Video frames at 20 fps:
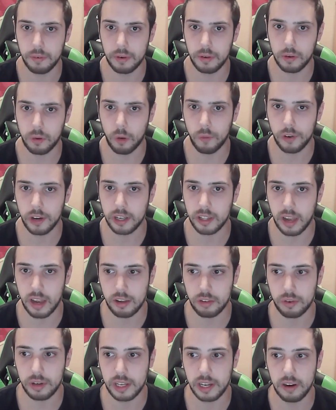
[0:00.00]
over these
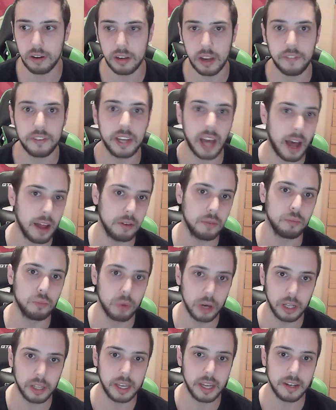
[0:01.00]
last 3 years, I've gotten
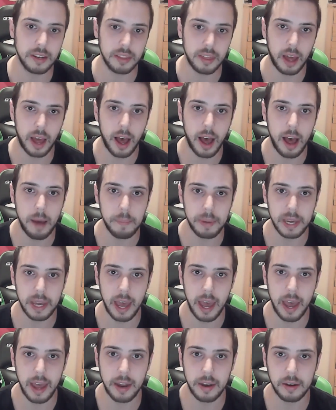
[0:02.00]
really into the hobby.
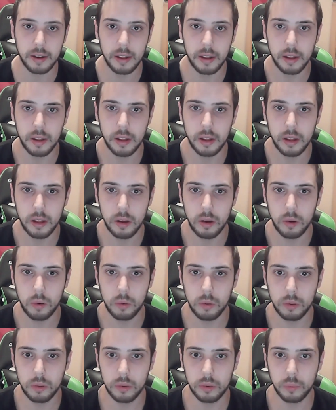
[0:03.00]
And
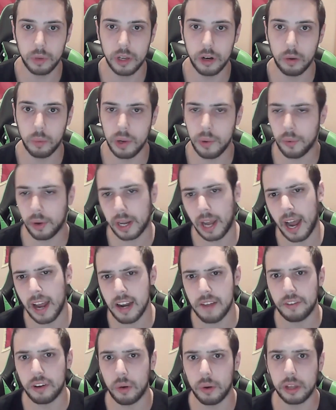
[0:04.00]
we were kind
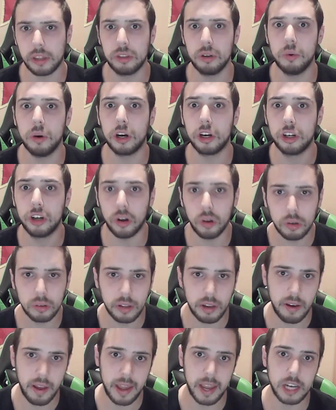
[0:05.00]
of going through a
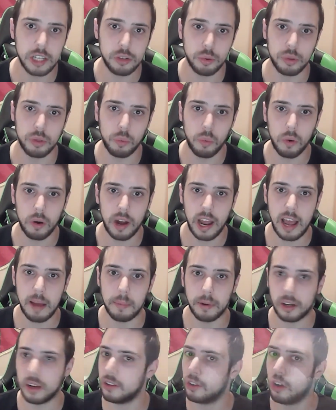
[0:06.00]
golden age with Warhammer because